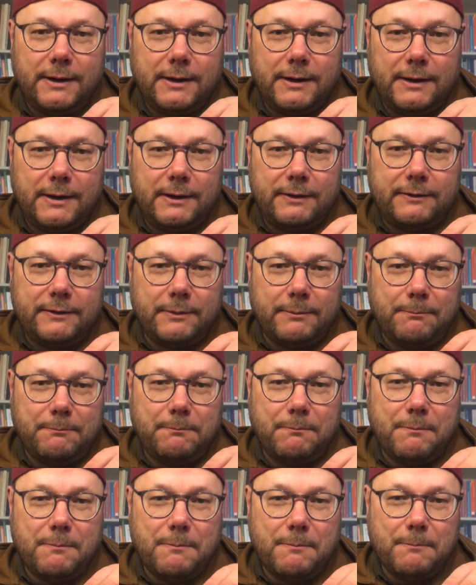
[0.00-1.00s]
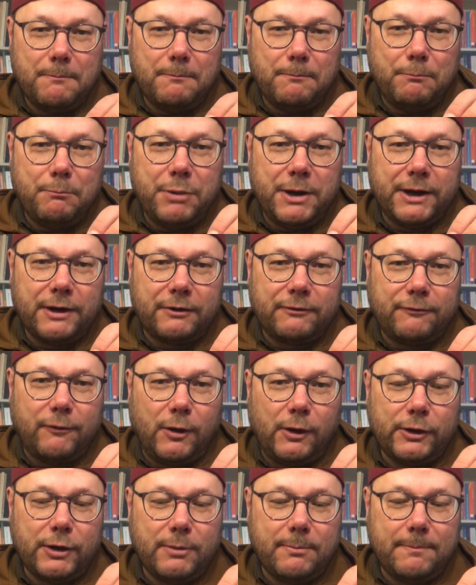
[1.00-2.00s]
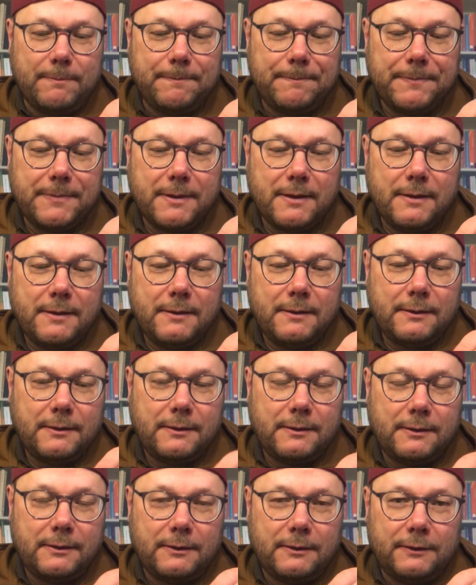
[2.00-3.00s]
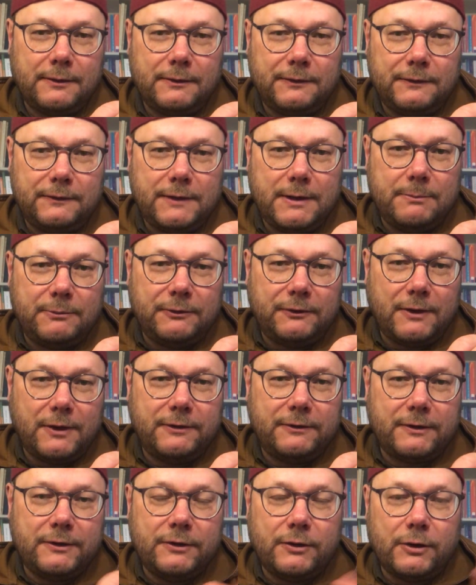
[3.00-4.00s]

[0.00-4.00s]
It's a bigger volume, same size as the